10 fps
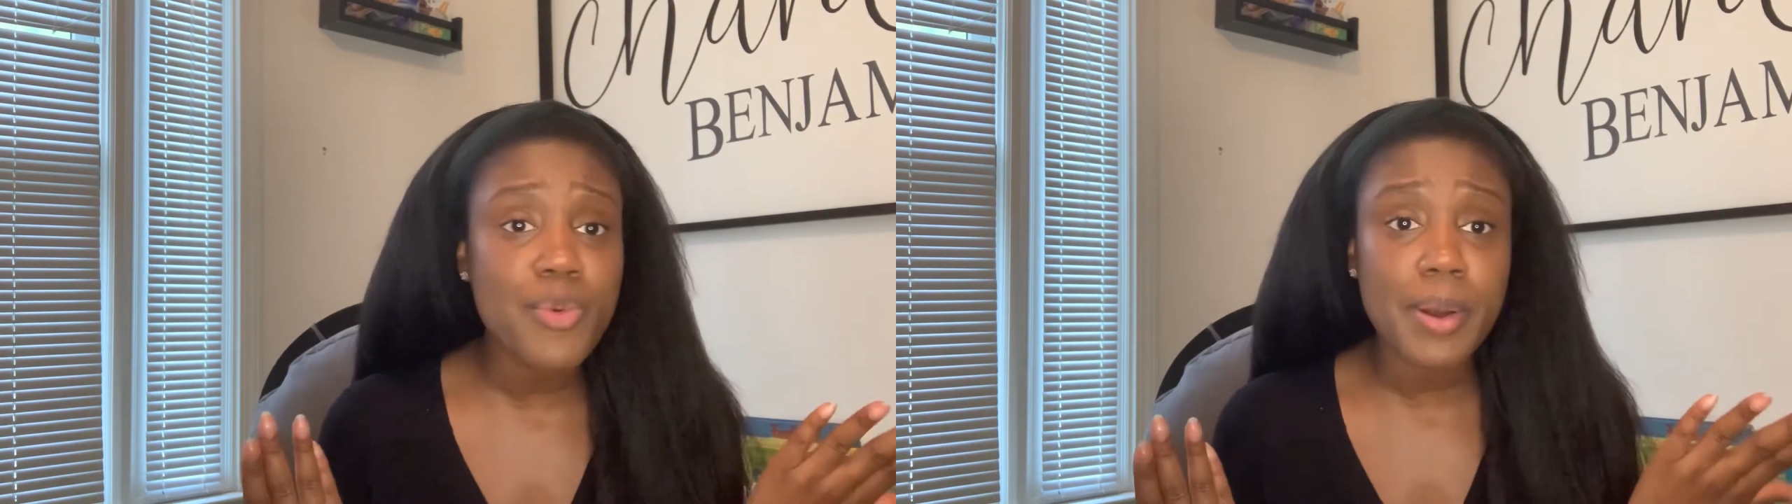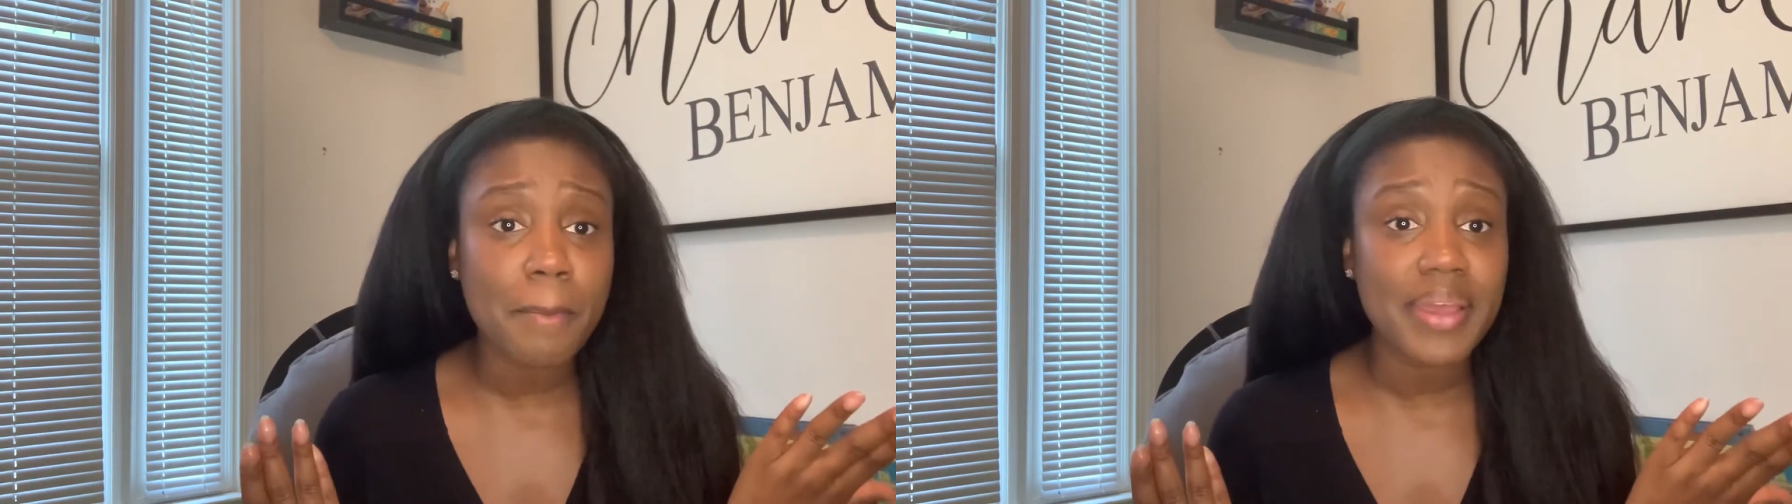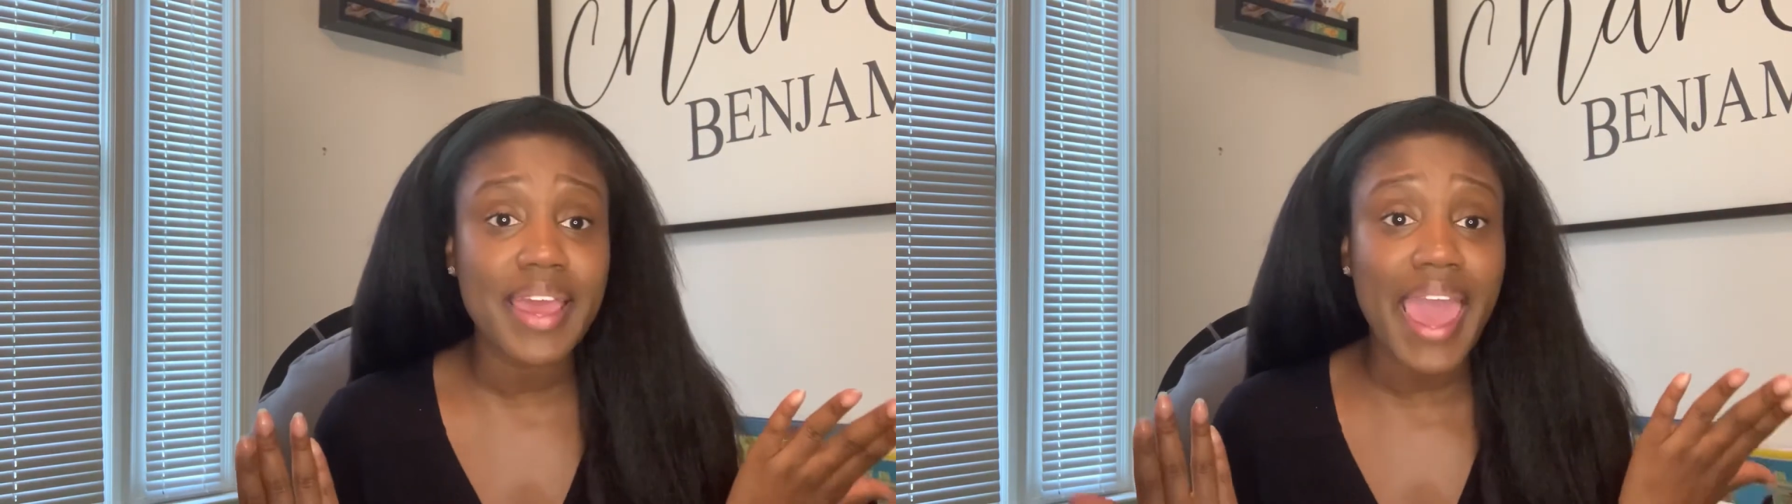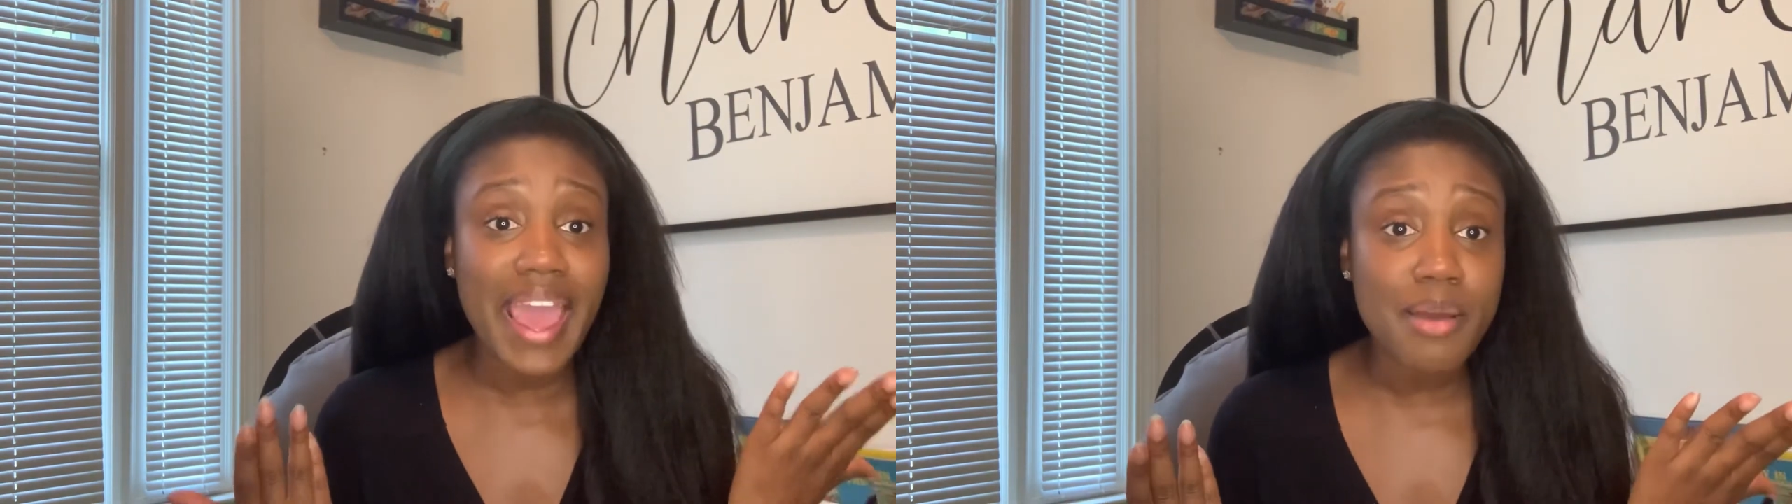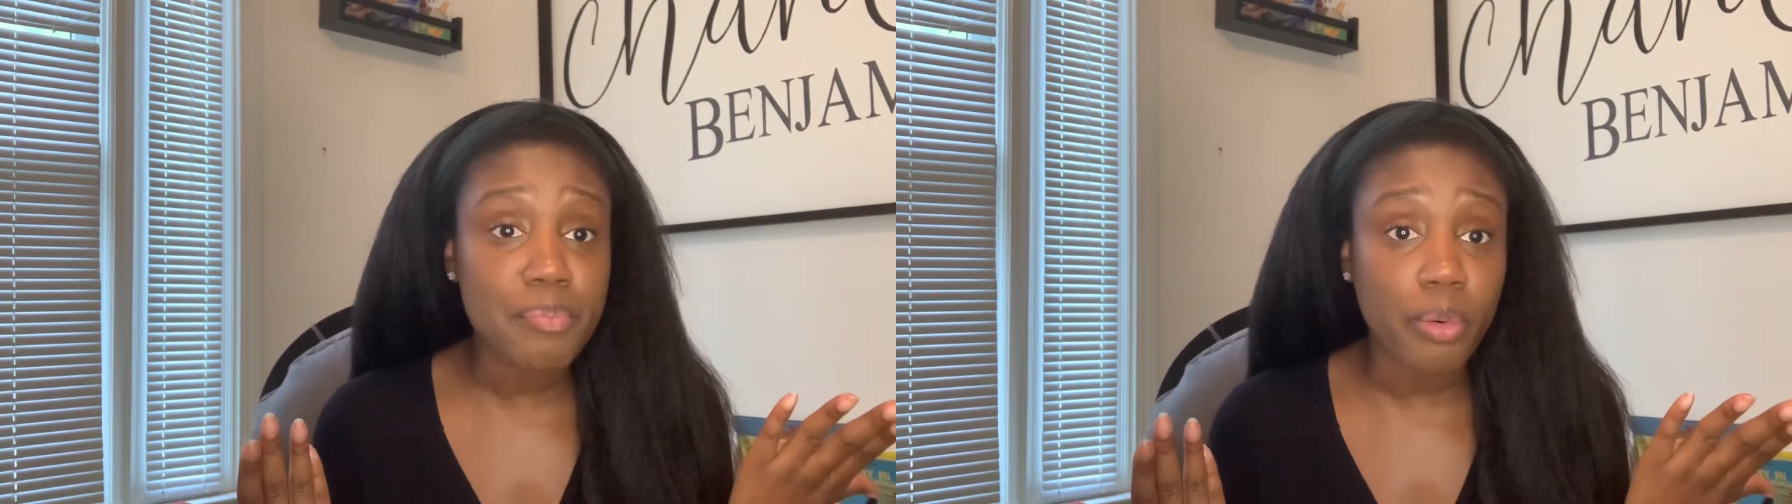wouldn't be
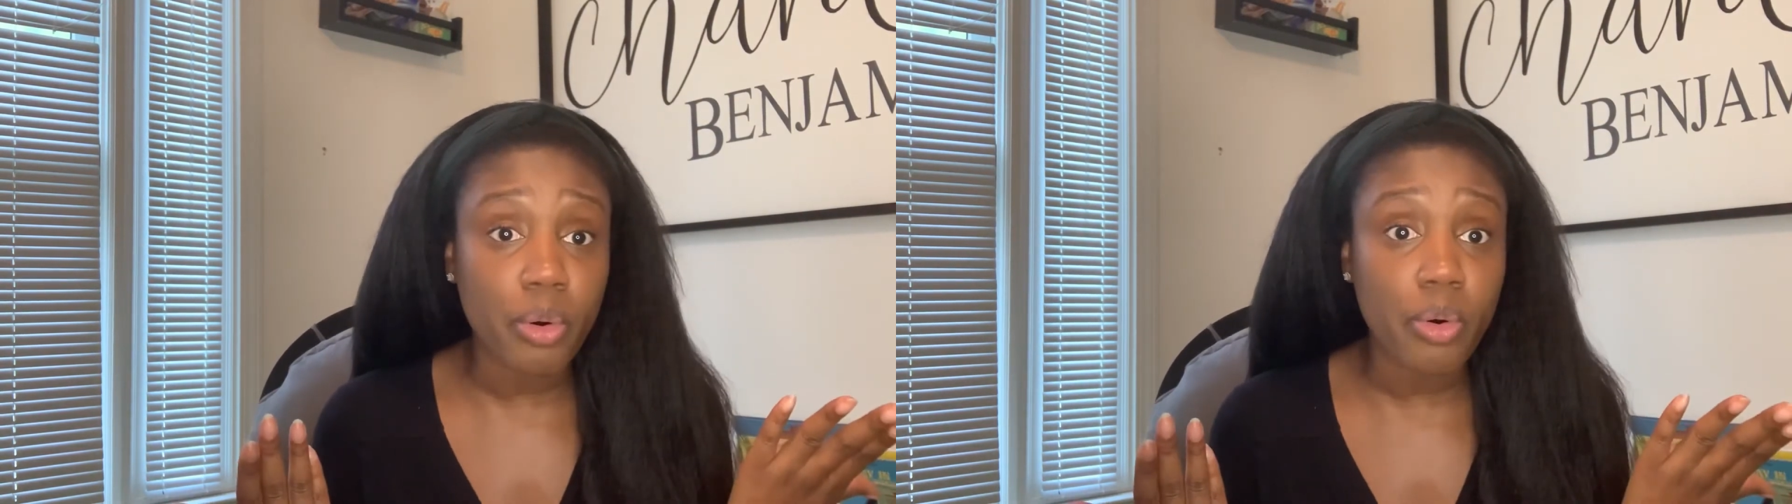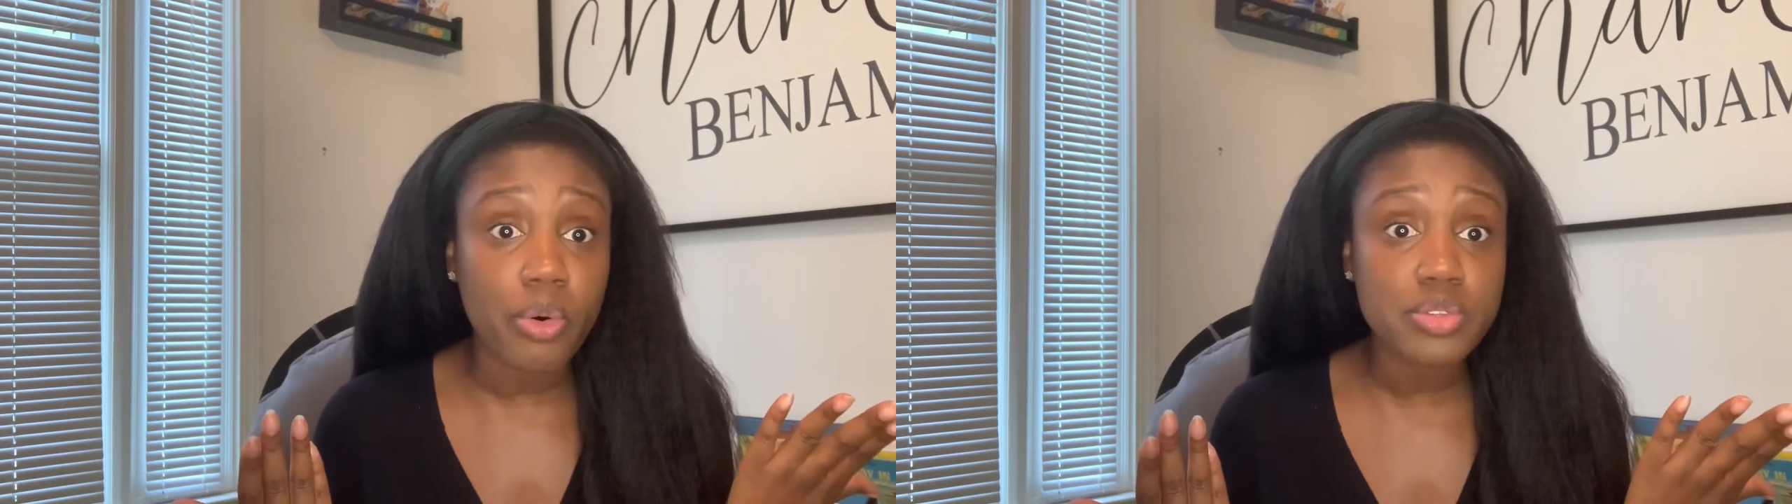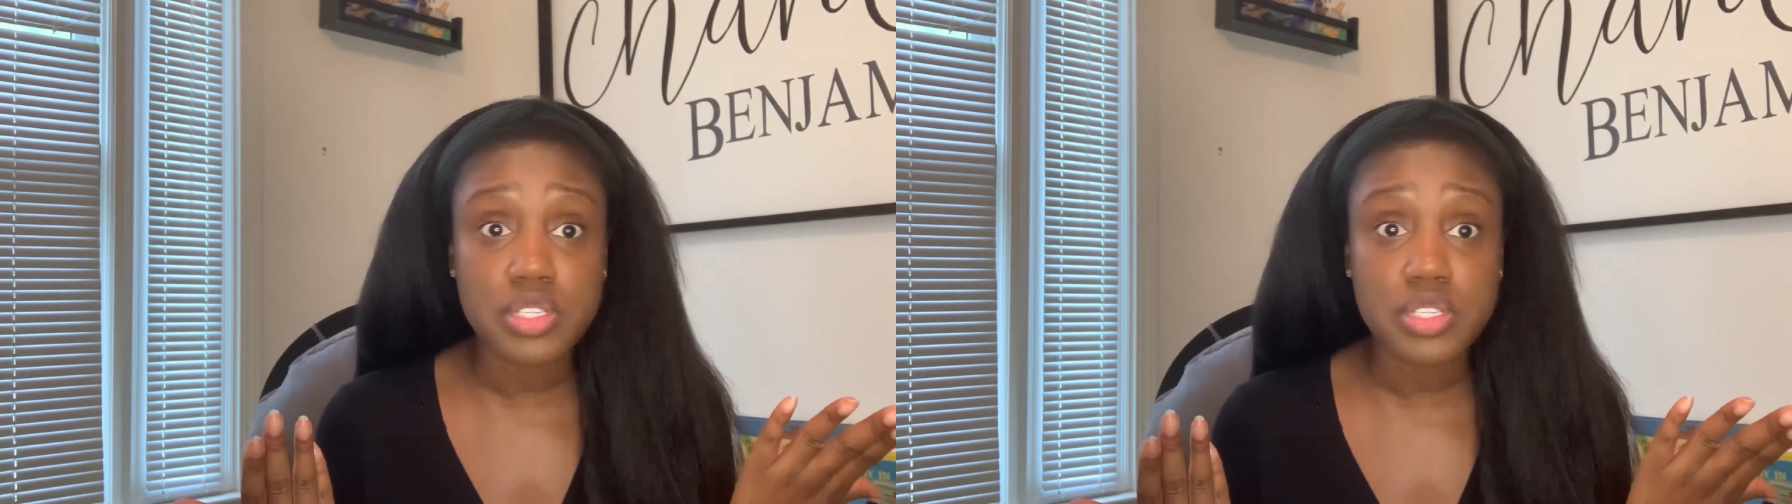able